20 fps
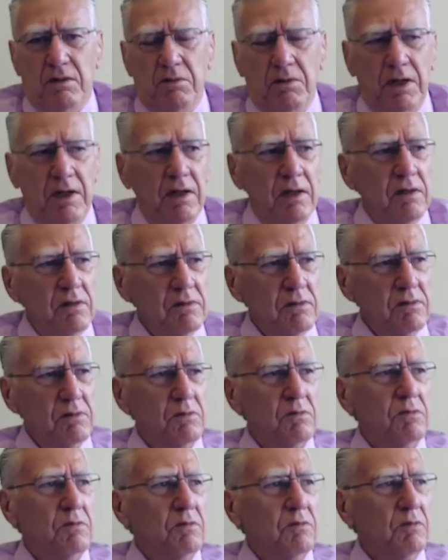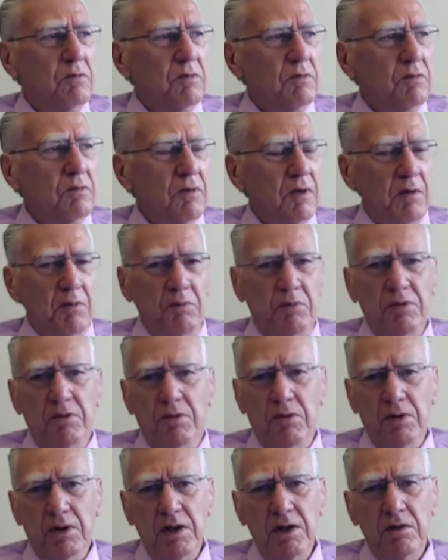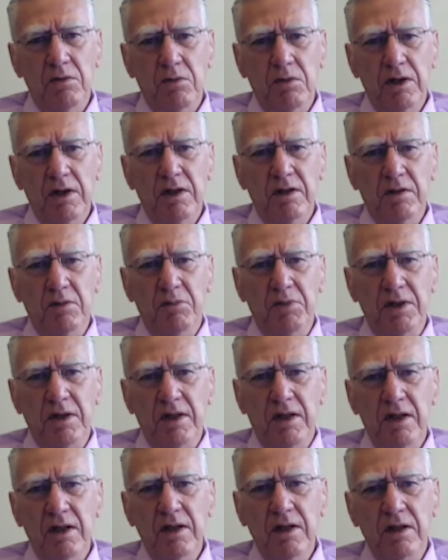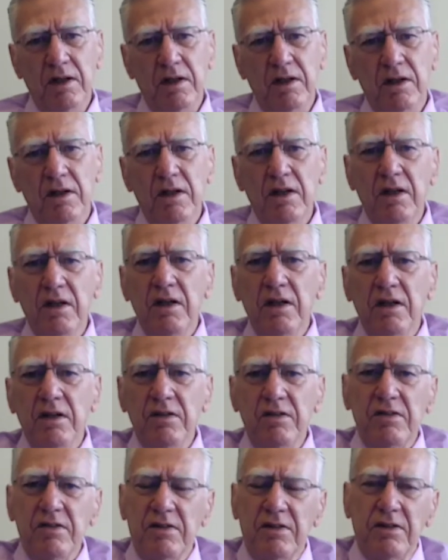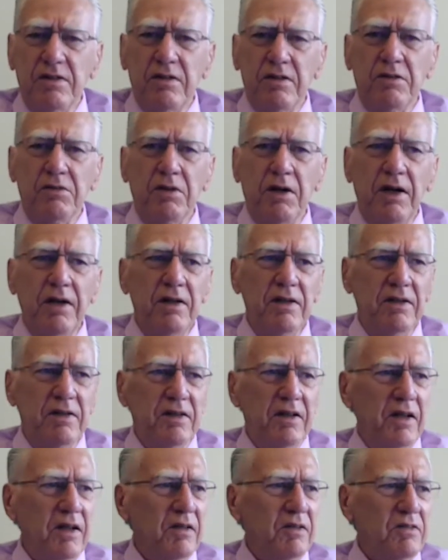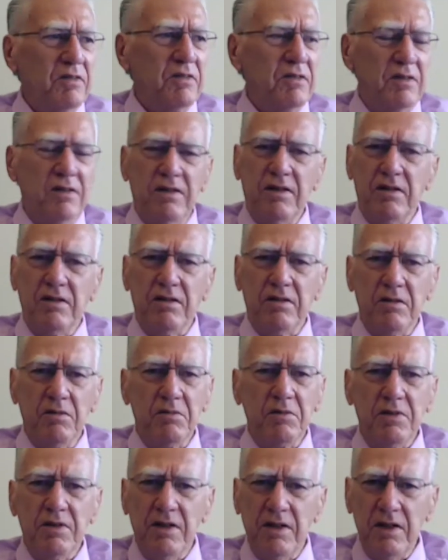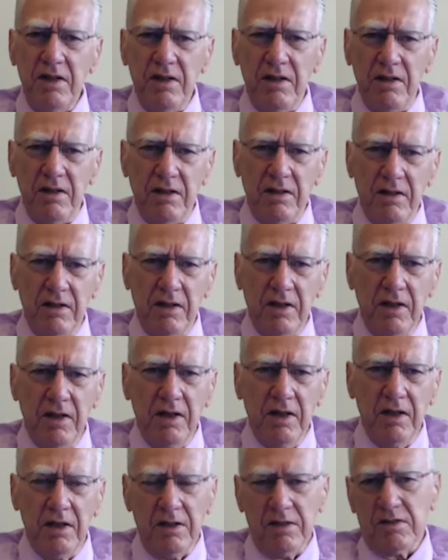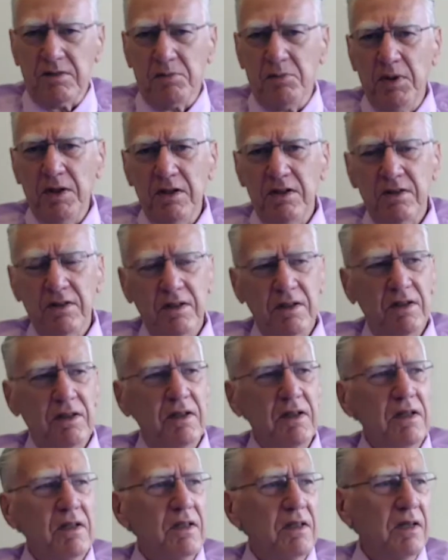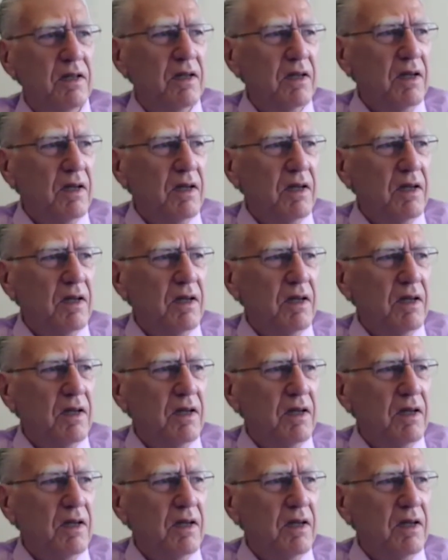Well, a great way to begin is to try to test some teeth, especially teeth